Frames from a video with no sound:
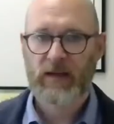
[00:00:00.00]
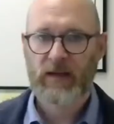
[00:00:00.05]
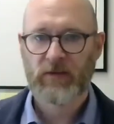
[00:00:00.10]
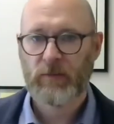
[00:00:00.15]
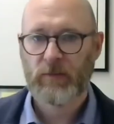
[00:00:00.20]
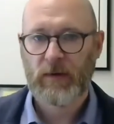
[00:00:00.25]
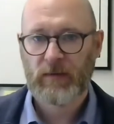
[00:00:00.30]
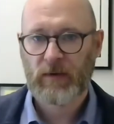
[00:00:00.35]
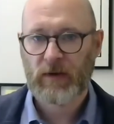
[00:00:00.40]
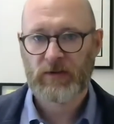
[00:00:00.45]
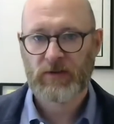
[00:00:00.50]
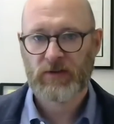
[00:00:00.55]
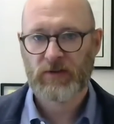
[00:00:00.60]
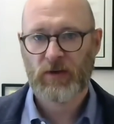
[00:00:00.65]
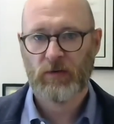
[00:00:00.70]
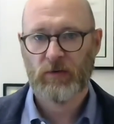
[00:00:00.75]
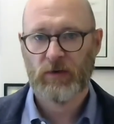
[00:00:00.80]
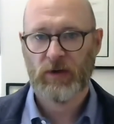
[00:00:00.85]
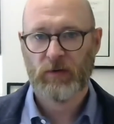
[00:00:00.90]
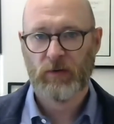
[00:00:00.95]
so maybe I'll just
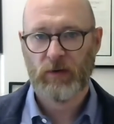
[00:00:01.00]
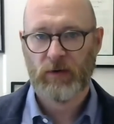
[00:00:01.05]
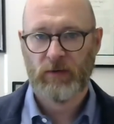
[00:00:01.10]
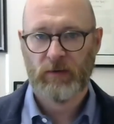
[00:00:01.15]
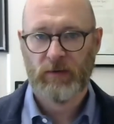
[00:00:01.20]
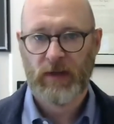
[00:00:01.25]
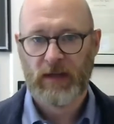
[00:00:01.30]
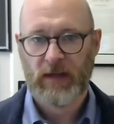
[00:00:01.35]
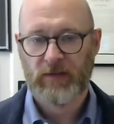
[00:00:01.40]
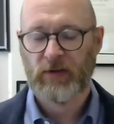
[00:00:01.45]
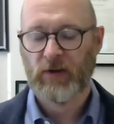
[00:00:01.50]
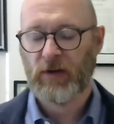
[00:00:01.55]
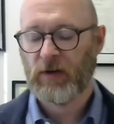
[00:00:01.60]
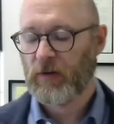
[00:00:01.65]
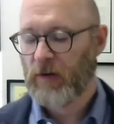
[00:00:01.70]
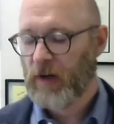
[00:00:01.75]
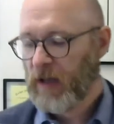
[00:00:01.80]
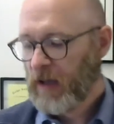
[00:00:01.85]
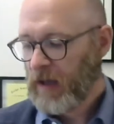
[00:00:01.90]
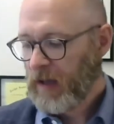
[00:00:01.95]
start really quickly with that.
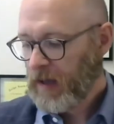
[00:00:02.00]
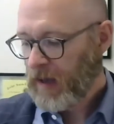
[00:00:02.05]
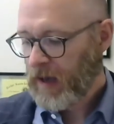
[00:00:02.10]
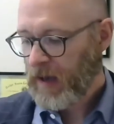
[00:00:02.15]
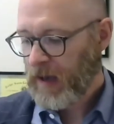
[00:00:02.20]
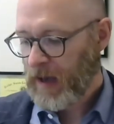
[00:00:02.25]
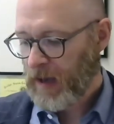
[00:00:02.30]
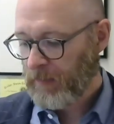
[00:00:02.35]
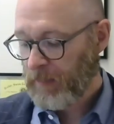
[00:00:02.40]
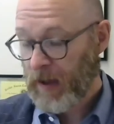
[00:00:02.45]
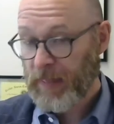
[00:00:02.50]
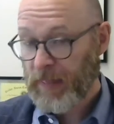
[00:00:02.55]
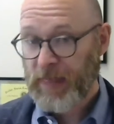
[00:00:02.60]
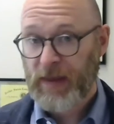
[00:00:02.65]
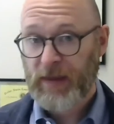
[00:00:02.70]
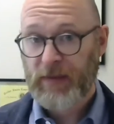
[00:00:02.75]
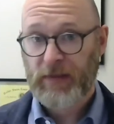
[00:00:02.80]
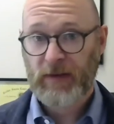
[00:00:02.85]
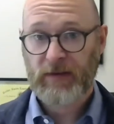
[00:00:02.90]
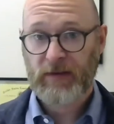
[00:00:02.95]
So I
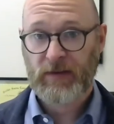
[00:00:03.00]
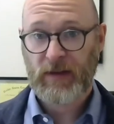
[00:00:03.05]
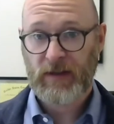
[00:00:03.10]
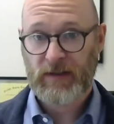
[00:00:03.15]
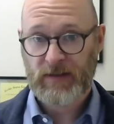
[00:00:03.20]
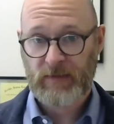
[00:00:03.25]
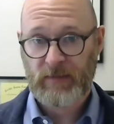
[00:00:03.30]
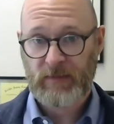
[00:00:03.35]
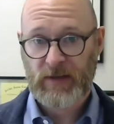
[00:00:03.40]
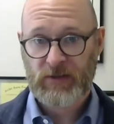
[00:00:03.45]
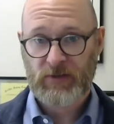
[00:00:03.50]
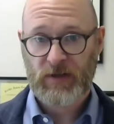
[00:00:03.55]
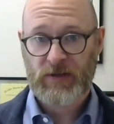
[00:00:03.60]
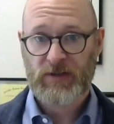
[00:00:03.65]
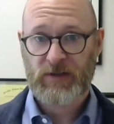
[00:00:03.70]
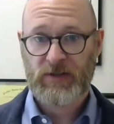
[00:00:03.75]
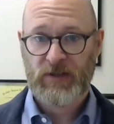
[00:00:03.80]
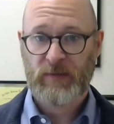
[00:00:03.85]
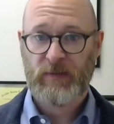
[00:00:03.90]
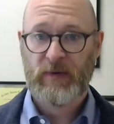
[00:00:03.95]
think that this
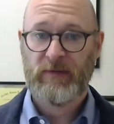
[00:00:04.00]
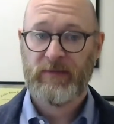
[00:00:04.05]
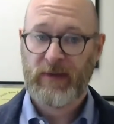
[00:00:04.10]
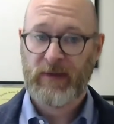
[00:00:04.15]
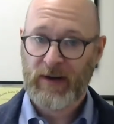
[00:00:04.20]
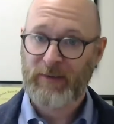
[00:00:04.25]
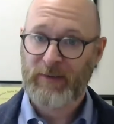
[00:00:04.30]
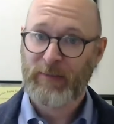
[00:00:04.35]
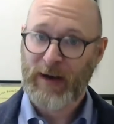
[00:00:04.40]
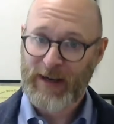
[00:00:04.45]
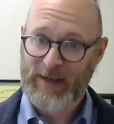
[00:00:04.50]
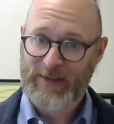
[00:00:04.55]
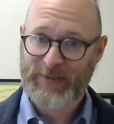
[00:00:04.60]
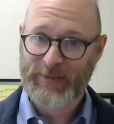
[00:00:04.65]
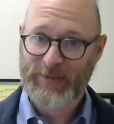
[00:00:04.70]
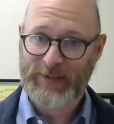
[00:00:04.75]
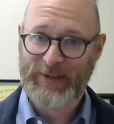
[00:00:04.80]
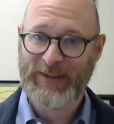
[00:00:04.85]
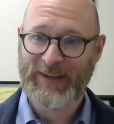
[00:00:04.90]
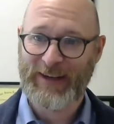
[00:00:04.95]
administration is going to be very
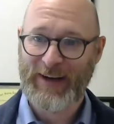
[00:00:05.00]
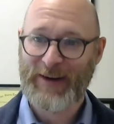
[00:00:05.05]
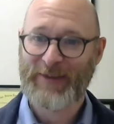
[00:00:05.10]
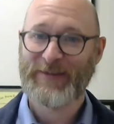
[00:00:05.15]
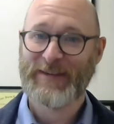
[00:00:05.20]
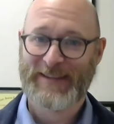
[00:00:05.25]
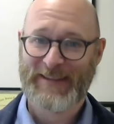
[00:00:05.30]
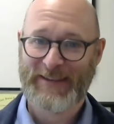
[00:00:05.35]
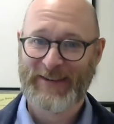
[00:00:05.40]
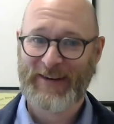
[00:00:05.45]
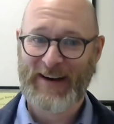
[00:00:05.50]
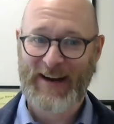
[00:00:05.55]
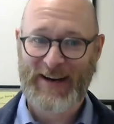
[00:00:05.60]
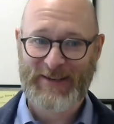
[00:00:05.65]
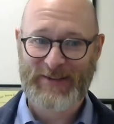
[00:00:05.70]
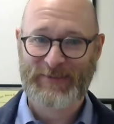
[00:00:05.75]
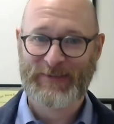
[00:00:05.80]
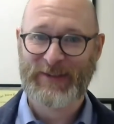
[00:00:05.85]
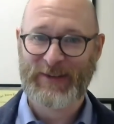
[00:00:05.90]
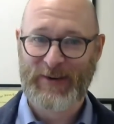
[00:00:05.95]
mindful of its
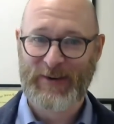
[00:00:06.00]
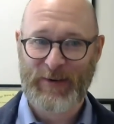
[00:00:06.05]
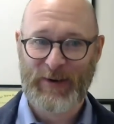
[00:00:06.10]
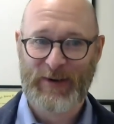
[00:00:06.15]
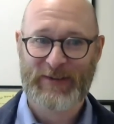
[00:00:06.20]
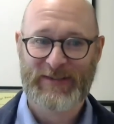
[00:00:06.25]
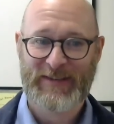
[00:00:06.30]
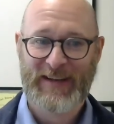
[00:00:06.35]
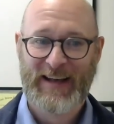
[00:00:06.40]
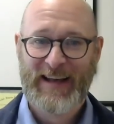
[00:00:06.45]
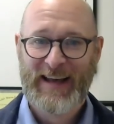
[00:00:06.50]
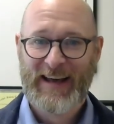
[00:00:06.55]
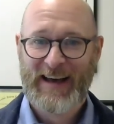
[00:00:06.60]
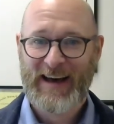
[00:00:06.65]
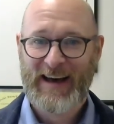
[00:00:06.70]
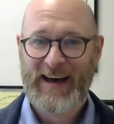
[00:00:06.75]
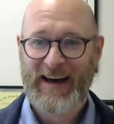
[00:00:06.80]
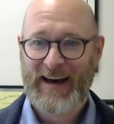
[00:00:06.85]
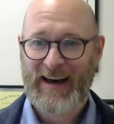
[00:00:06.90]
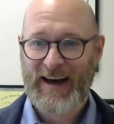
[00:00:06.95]
interaction with the courts.
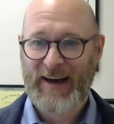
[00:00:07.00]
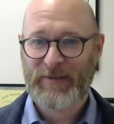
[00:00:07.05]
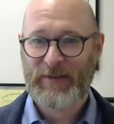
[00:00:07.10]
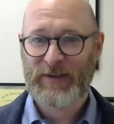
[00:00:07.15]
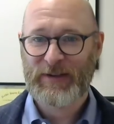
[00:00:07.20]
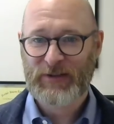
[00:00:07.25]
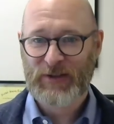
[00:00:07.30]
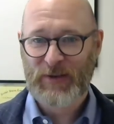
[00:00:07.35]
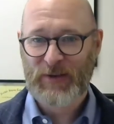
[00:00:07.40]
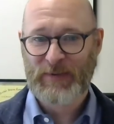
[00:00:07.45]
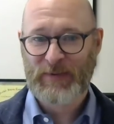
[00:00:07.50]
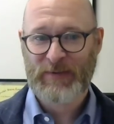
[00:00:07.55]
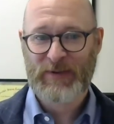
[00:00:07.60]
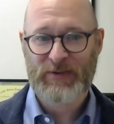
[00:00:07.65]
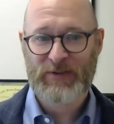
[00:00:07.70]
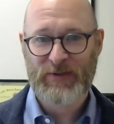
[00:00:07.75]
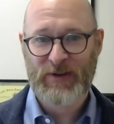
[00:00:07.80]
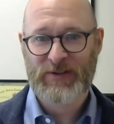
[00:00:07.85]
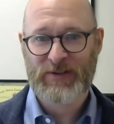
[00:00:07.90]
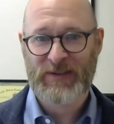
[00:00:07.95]
And the Trump
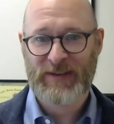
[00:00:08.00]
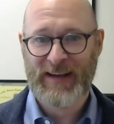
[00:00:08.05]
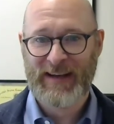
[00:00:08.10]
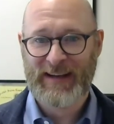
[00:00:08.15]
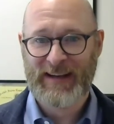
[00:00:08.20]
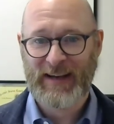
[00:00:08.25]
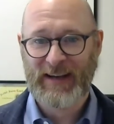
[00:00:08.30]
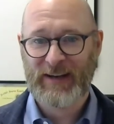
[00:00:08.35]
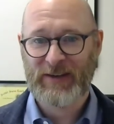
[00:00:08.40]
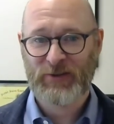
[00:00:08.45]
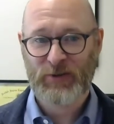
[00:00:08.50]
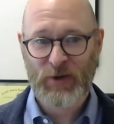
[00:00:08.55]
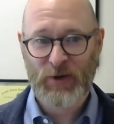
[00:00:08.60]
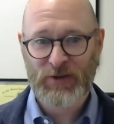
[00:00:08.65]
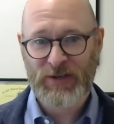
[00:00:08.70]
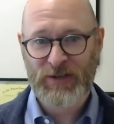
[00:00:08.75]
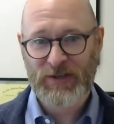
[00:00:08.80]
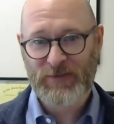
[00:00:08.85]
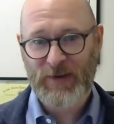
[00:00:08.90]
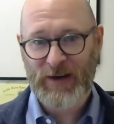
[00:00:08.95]
administration had an
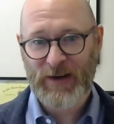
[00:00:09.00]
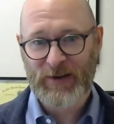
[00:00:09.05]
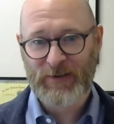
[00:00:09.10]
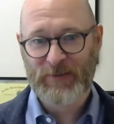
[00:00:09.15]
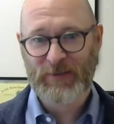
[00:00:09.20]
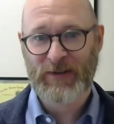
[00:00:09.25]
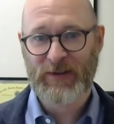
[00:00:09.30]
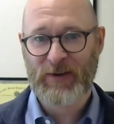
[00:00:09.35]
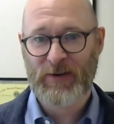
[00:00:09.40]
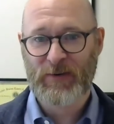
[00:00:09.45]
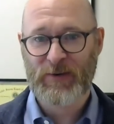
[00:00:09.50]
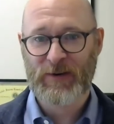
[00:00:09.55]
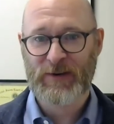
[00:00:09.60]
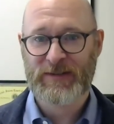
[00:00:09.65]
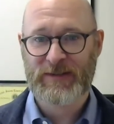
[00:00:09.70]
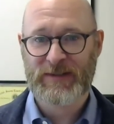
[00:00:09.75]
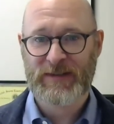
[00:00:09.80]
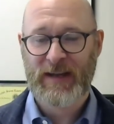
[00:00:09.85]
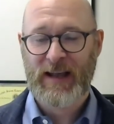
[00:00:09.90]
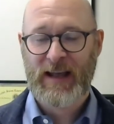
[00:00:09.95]
atrocious record with the
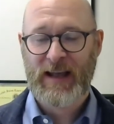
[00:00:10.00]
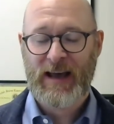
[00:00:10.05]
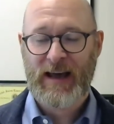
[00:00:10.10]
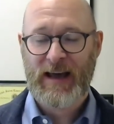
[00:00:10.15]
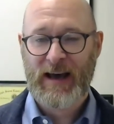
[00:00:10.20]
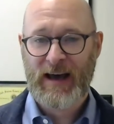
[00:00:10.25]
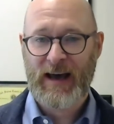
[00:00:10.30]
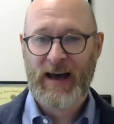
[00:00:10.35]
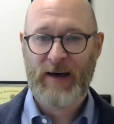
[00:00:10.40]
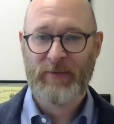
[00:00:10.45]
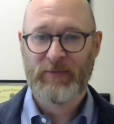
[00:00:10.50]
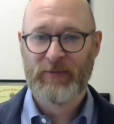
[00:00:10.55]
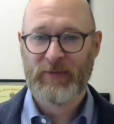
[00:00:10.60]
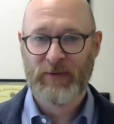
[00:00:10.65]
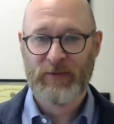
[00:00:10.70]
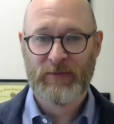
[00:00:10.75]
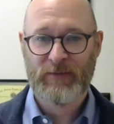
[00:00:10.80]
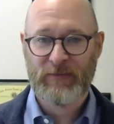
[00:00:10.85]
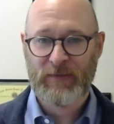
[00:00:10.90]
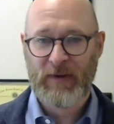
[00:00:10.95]
courts
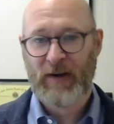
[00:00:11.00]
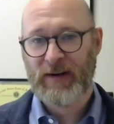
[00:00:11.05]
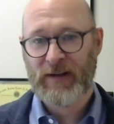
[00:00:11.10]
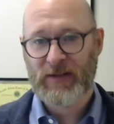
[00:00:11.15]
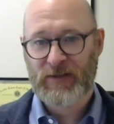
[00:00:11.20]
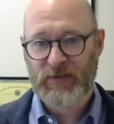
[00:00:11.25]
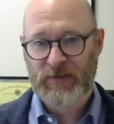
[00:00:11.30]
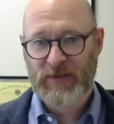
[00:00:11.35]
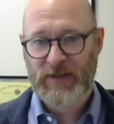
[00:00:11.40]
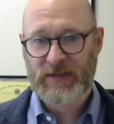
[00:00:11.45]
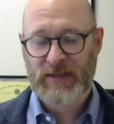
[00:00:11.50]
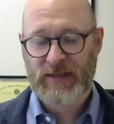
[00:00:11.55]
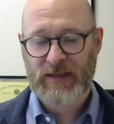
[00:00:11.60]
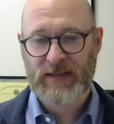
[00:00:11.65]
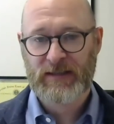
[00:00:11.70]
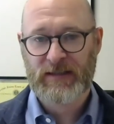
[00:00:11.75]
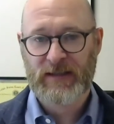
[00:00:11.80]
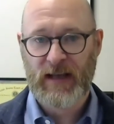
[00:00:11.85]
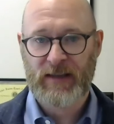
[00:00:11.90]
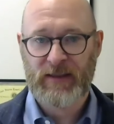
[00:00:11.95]
for various
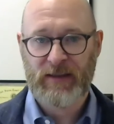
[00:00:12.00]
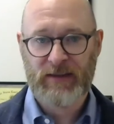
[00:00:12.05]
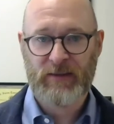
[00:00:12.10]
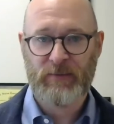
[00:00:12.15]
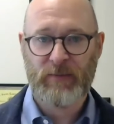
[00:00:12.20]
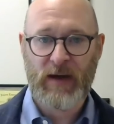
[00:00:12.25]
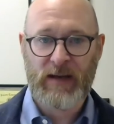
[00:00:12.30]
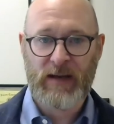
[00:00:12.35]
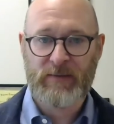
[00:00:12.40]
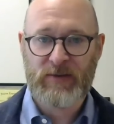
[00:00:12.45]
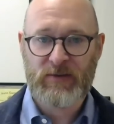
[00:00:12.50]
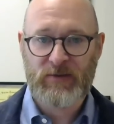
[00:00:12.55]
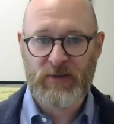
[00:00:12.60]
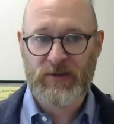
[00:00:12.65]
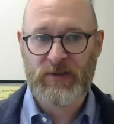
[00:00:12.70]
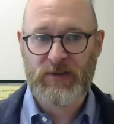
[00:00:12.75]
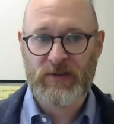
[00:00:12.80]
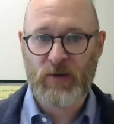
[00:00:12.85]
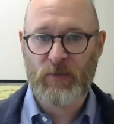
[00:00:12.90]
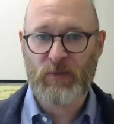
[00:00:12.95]
reasons. I think the Biden
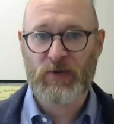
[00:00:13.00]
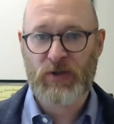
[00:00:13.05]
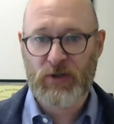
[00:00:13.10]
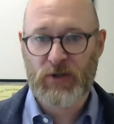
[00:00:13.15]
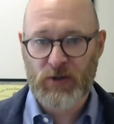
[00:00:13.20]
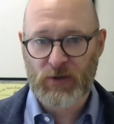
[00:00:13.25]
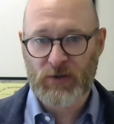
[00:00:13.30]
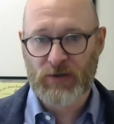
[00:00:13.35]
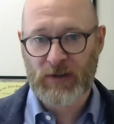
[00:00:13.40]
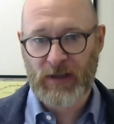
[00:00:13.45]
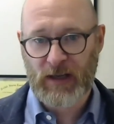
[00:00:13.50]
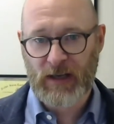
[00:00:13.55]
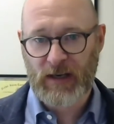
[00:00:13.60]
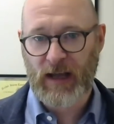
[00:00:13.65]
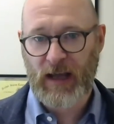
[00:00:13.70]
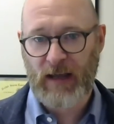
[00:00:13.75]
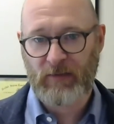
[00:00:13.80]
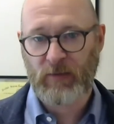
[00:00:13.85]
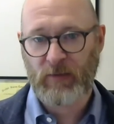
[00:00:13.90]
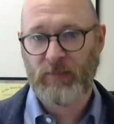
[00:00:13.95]
administration is almost certainly going to
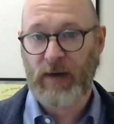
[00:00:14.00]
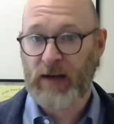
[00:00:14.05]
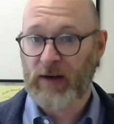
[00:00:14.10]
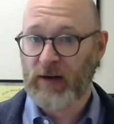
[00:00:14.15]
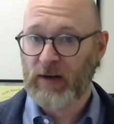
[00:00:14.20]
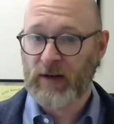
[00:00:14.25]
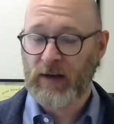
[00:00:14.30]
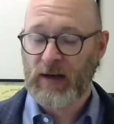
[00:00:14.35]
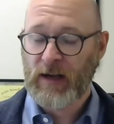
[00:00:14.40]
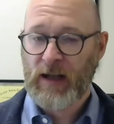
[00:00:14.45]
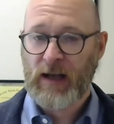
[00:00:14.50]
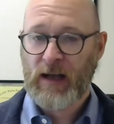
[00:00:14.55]
have a better